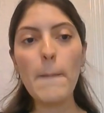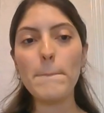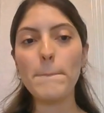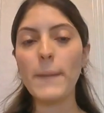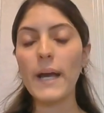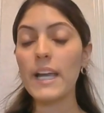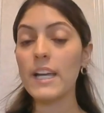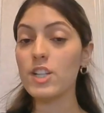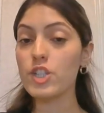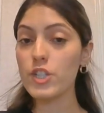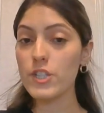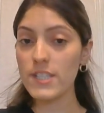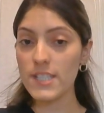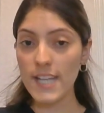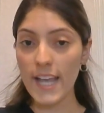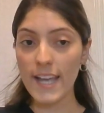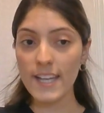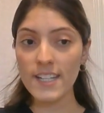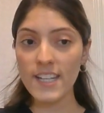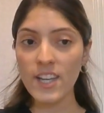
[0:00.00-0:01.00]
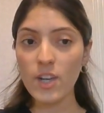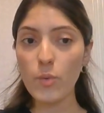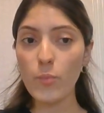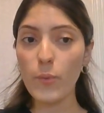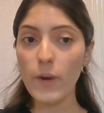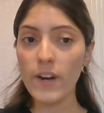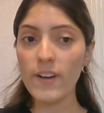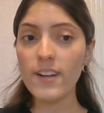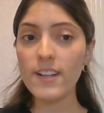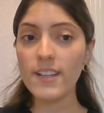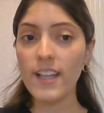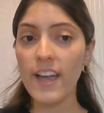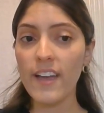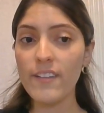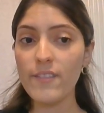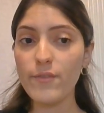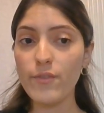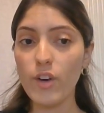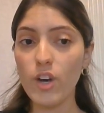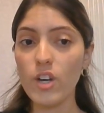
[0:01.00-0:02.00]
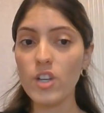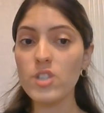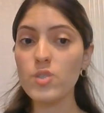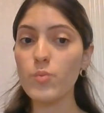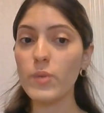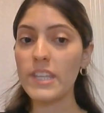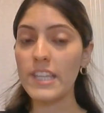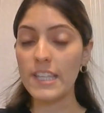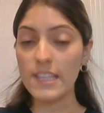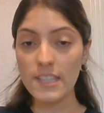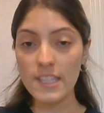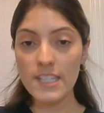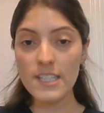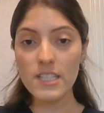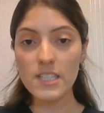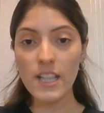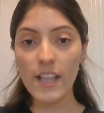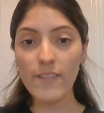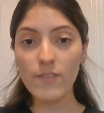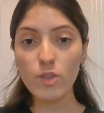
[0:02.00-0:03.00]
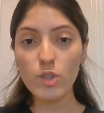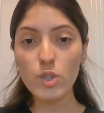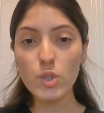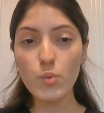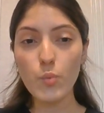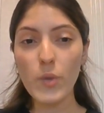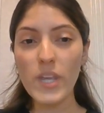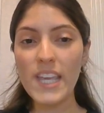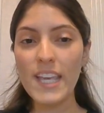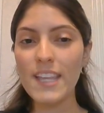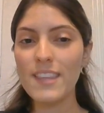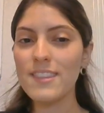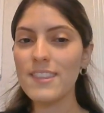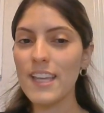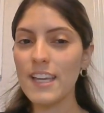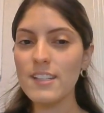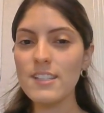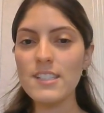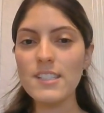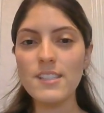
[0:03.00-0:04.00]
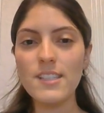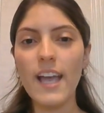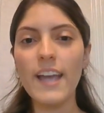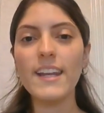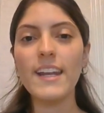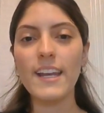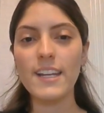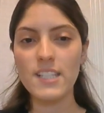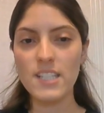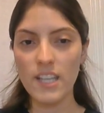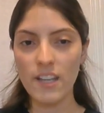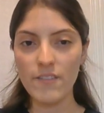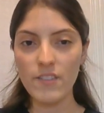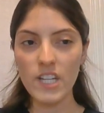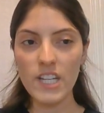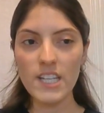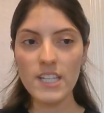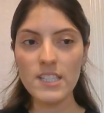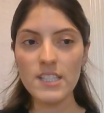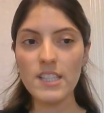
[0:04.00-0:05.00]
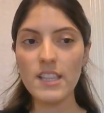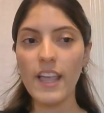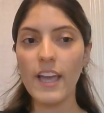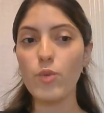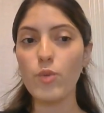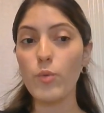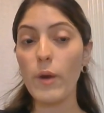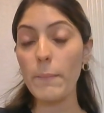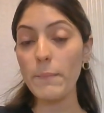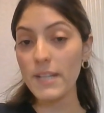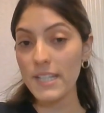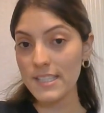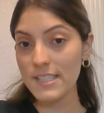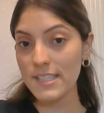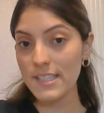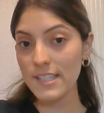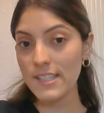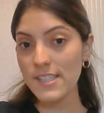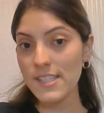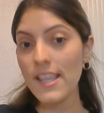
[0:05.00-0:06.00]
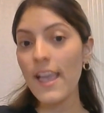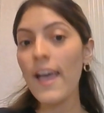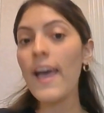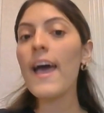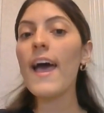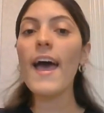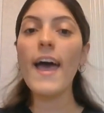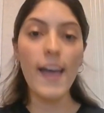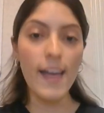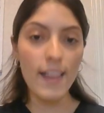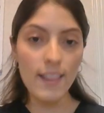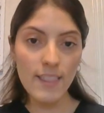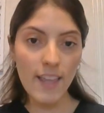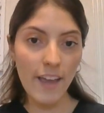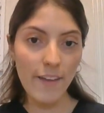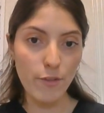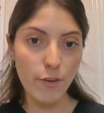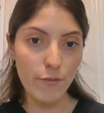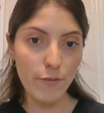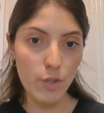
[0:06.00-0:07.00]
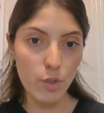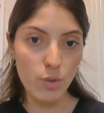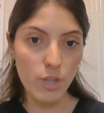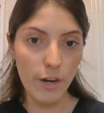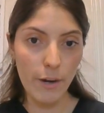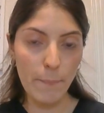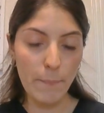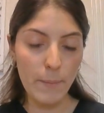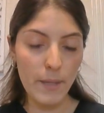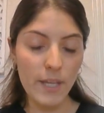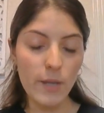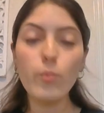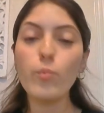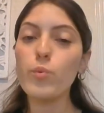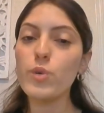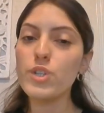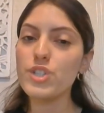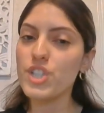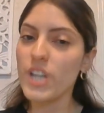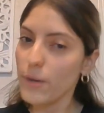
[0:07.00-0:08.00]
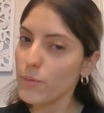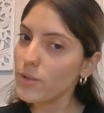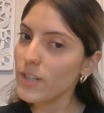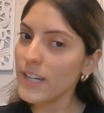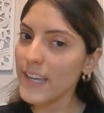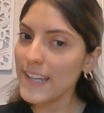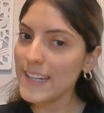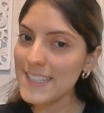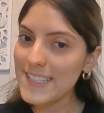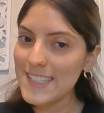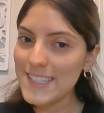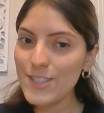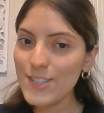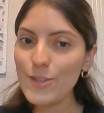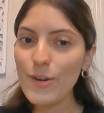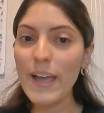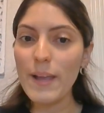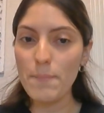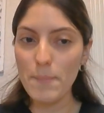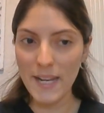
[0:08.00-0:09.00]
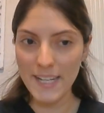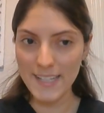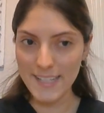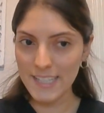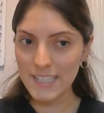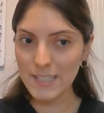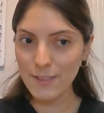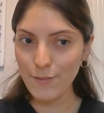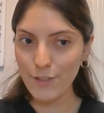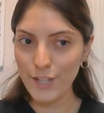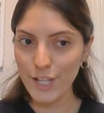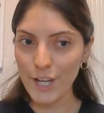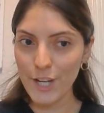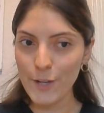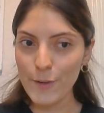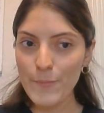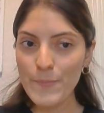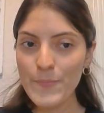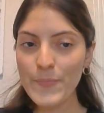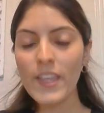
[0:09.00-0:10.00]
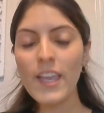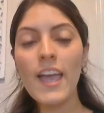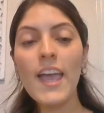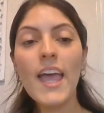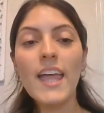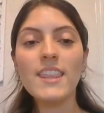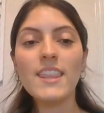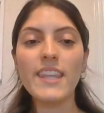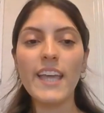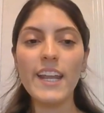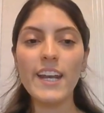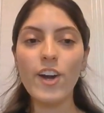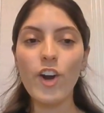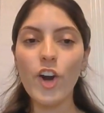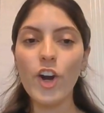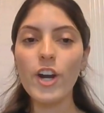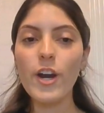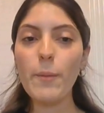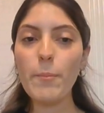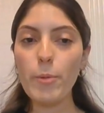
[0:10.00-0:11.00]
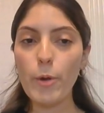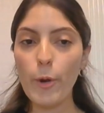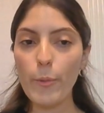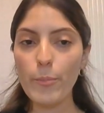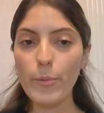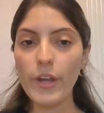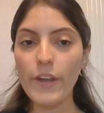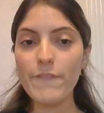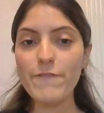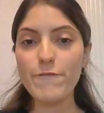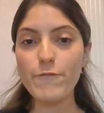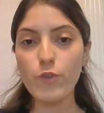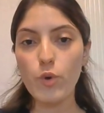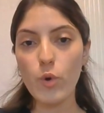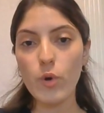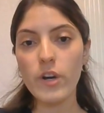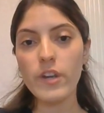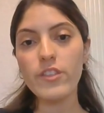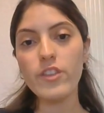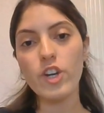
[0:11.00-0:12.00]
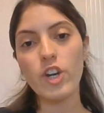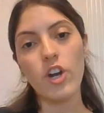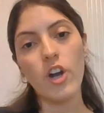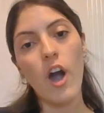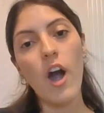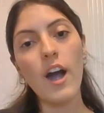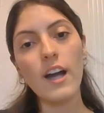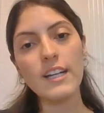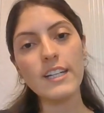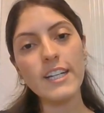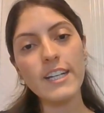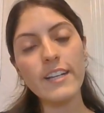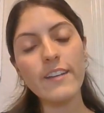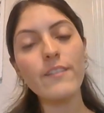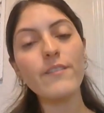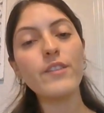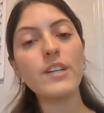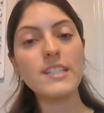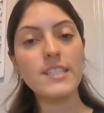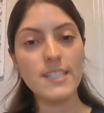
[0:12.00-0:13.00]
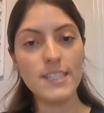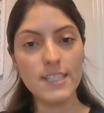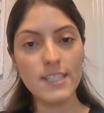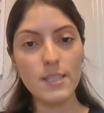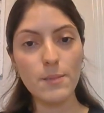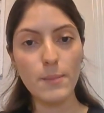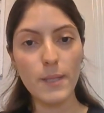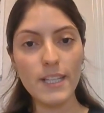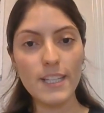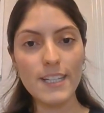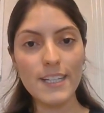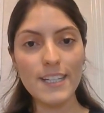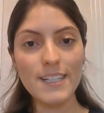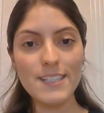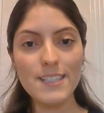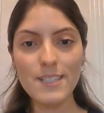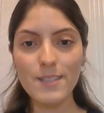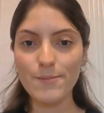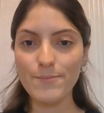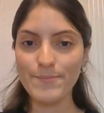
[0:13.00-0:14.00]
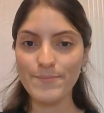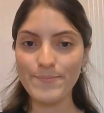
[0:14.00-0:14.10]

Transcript: By understanding where a client falls within these levels, we can then design activities like reminiscence and life review therapy, which I will get into in my next video, that are appropriate for their cognitive disabilities.